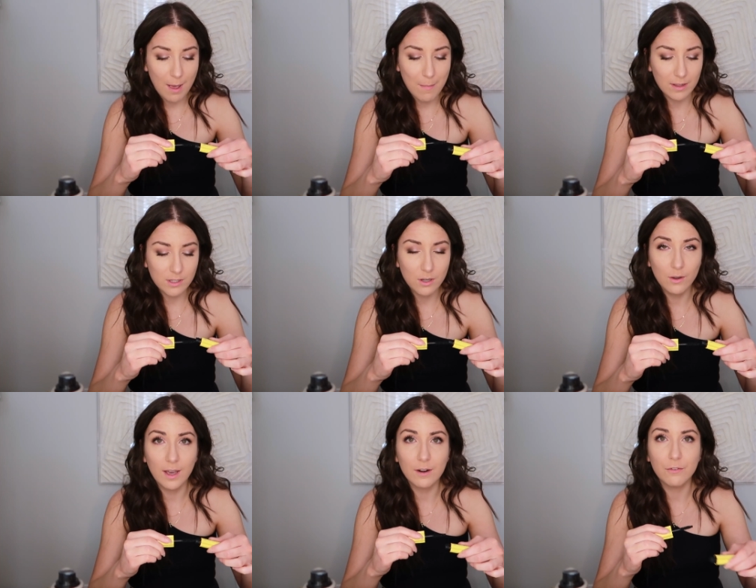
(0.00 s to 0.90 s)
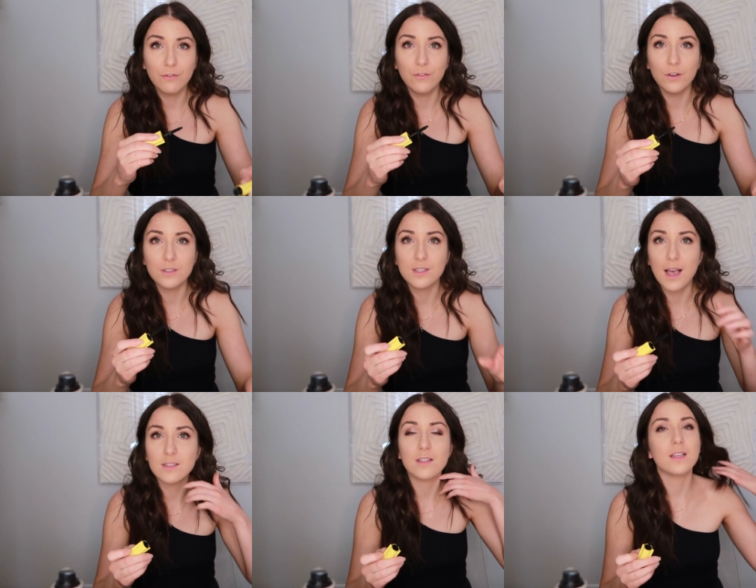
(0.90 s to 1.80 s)
I'm about to go get a full
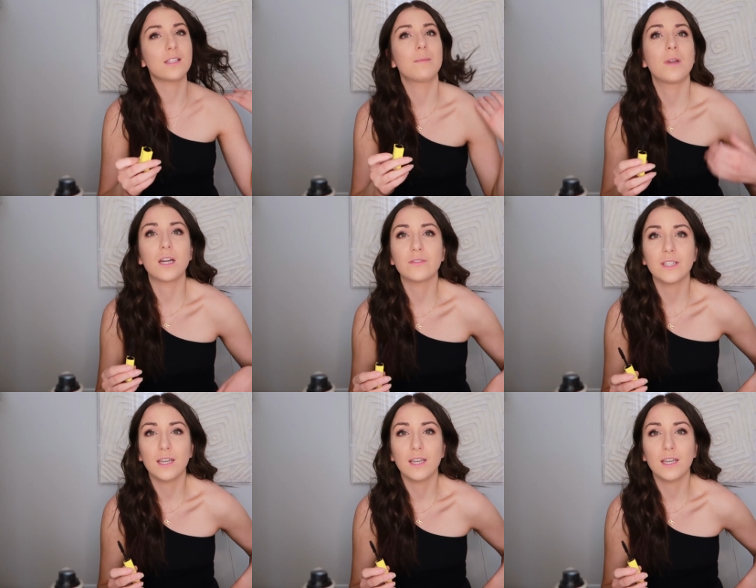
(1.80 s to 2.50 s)
size of this. I'm not even